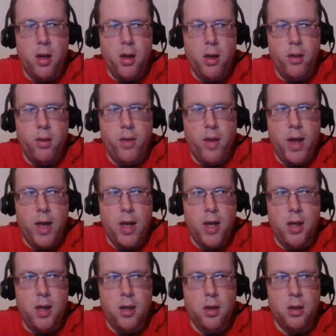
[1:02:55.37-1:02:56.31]

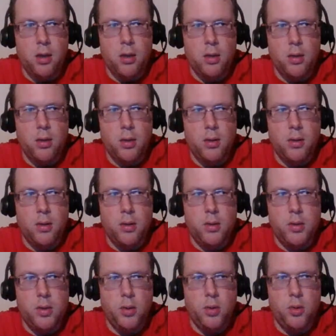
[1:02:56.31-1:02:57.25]
They,
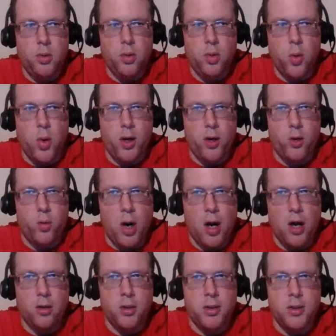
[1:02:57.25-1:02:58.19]
due to Quentin
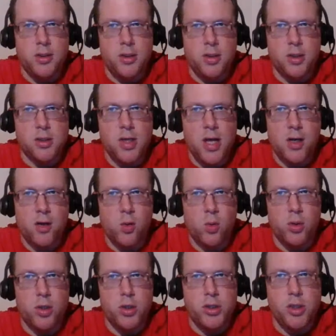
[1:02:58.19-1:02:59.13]
Rollins, their slot
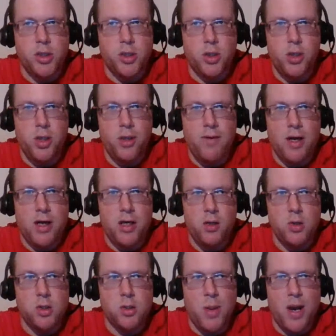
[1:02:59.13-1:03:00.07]
corner's injury, they've had to
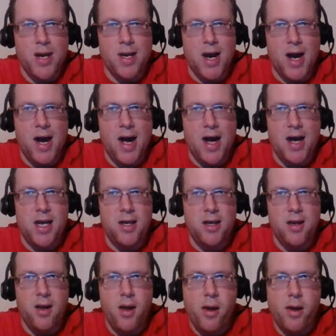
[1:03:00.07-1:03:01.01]
use Micah
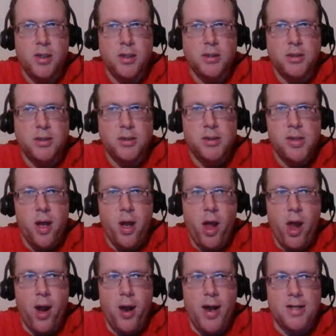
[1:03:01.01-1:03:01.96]
Hyde
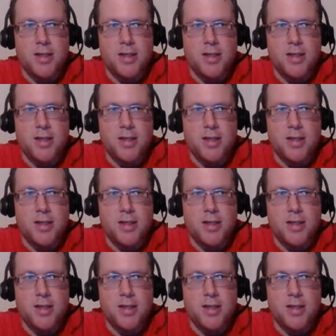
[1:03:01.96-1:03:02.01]
at